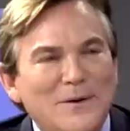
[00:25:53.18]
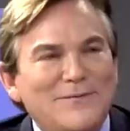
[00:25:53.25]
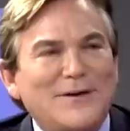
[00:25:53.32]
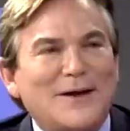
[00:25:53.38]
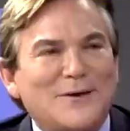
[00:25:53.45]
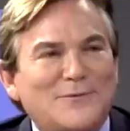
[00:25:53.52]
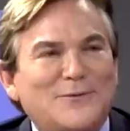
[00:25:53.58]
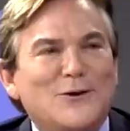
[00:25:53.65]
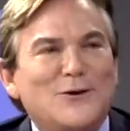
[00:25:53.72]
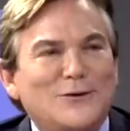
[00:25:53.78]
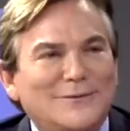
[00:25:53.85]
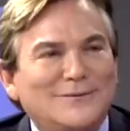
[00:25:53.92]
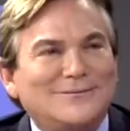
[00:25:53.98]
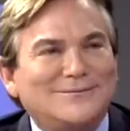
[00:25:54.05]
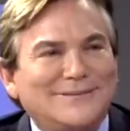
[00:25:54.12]
we've got a few
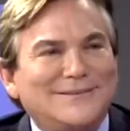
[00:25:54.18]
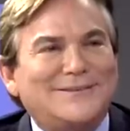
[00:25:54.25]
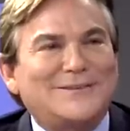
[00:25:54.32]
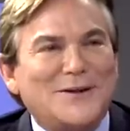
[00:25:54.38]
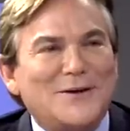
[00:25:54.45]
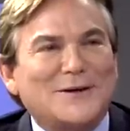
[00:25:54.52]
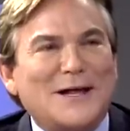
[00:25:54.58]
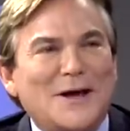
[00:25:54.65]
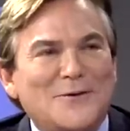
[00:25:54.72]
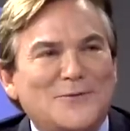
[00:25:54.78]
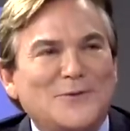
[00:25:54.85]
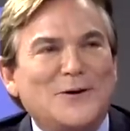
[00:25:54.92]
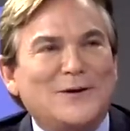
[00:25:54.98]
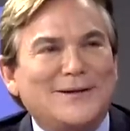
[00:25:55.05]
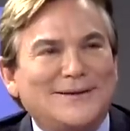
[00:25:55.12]
in and Southern people,
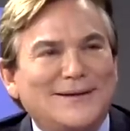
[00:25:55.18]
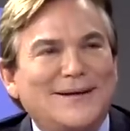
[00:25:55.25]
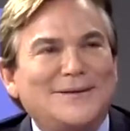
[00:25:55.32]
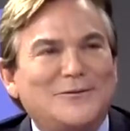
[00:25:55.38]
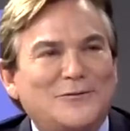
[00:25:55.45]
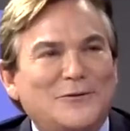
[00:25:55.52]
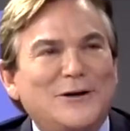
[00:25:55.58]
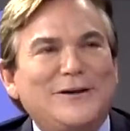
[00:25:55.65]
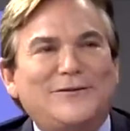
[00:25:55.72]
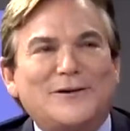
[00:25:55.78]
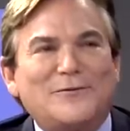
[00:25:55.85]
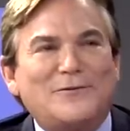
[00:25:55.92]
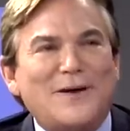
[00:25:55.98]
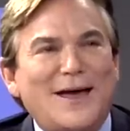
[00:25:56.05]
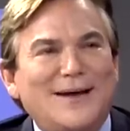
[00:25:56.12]
California. Yeah, freeze
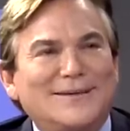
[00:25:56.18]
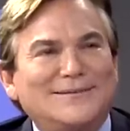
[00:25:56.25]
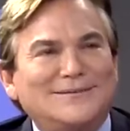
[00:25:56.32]
the fat.